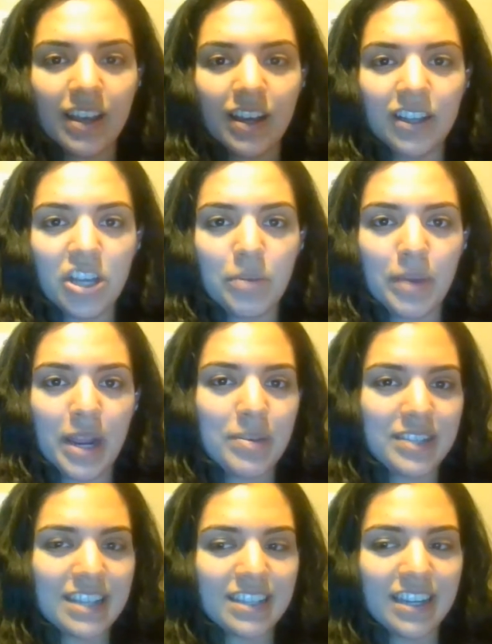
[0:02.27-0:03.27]
Hello, my name
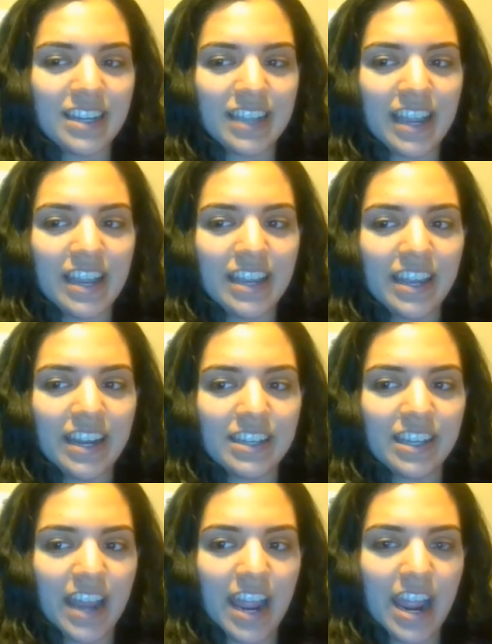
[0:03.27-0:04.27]
is Destiny Zahagan, and
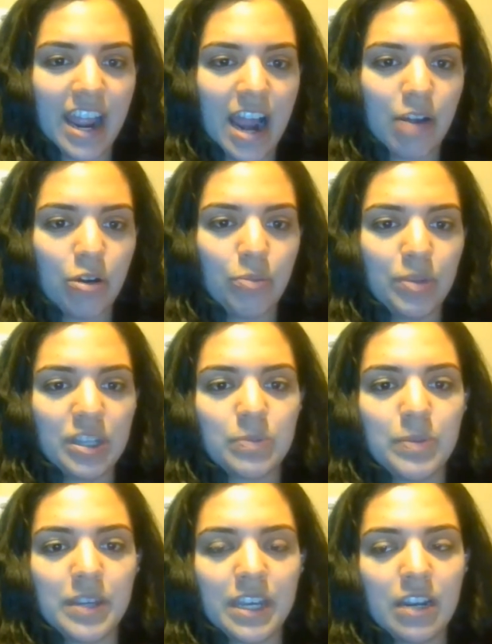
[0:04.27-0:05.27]
today I will be
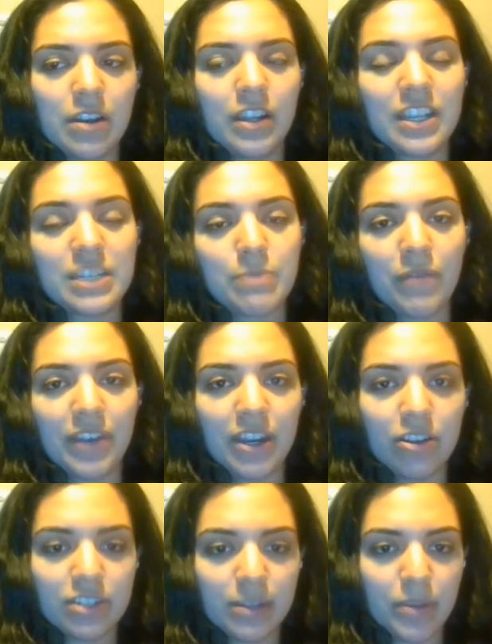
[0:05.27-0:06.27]
speaking. This is my
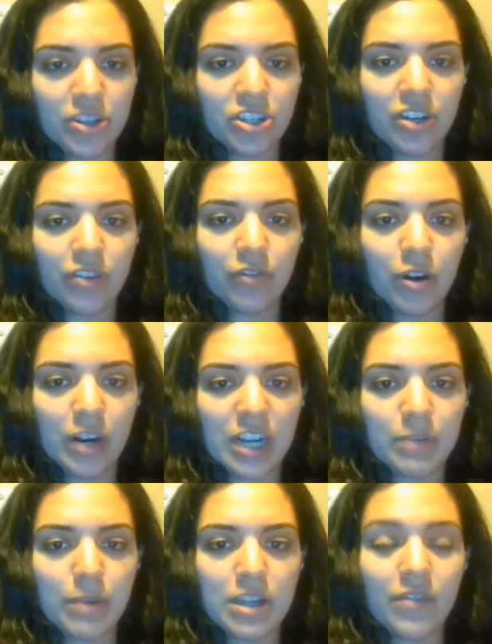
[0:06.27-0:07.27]
video submission for our
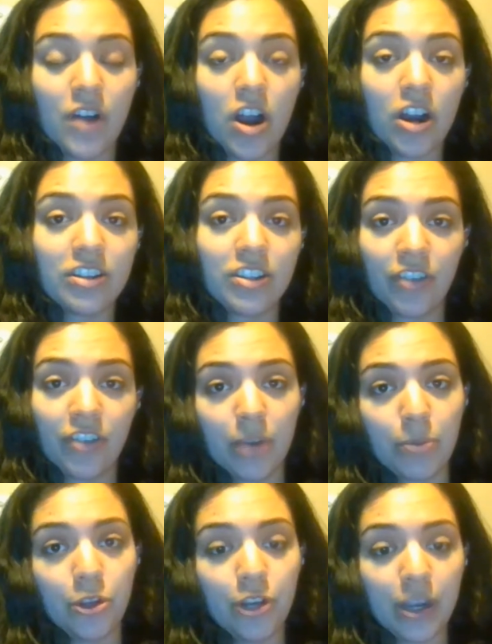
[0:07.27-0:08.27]
Expressive Arts and
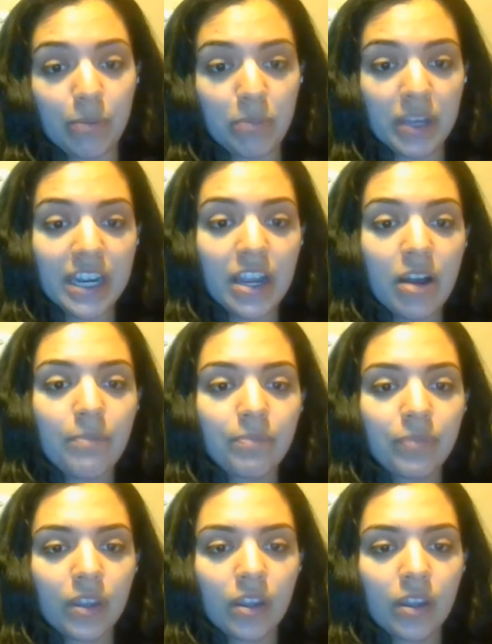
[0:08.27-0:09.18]
Therapeutic Medium.